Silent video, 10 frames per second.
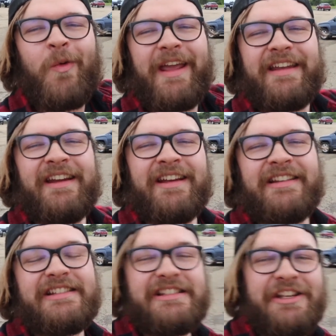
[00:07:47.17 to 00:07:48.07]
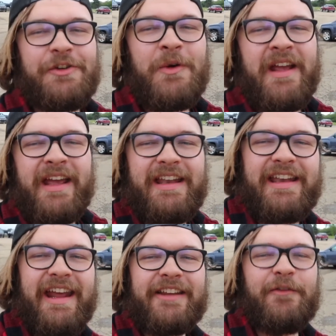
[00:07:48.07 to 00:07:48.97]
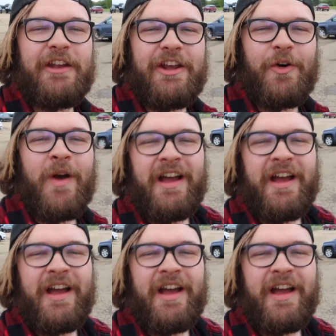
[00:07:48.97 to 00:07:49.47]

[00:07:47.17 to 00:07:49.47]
wait to see you in the next video.